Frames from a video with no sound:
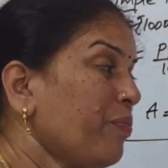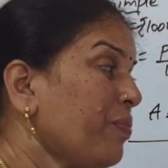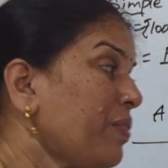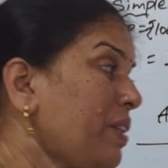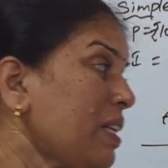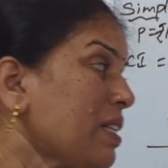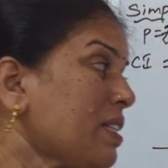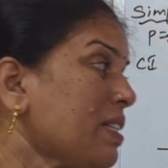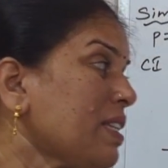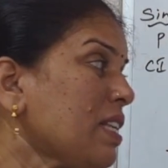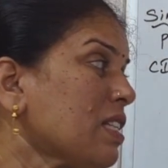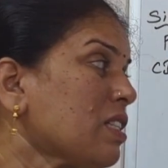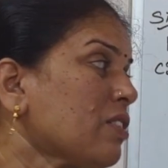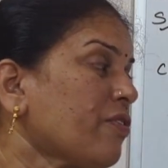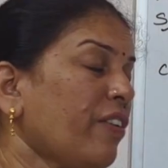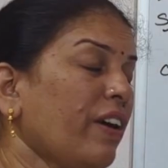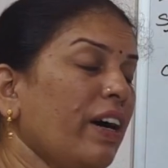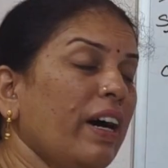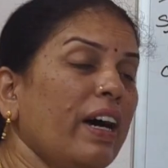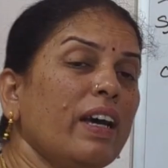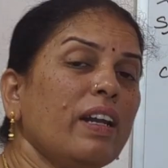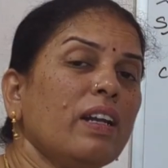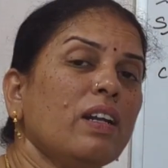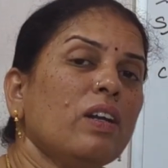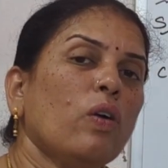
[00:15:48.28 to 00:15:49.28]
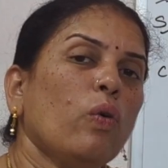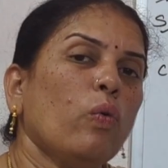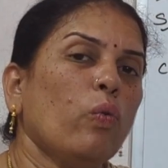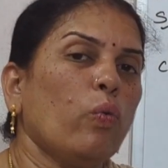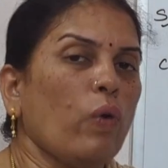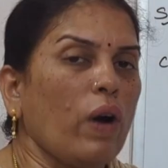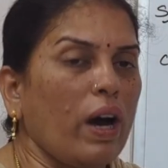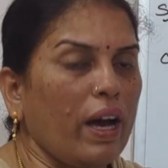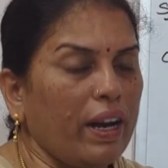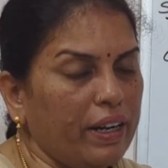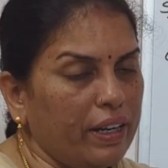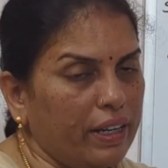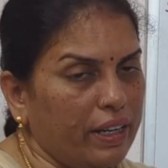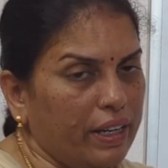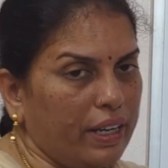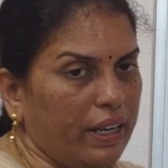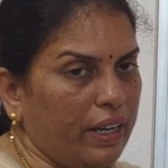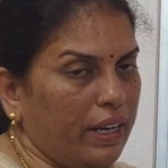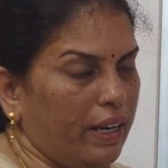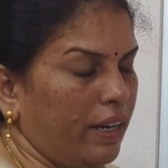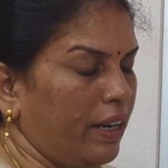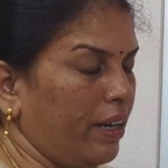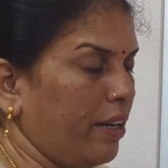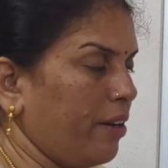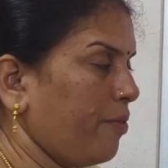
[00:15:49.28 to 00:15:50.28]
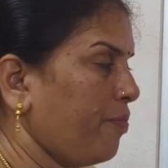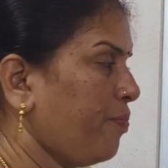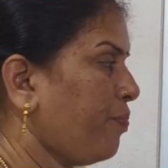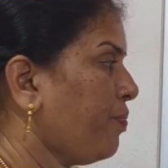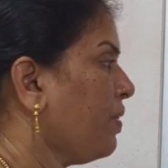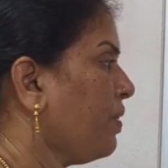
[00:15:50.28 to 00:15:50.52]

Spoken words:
This is for 1 year.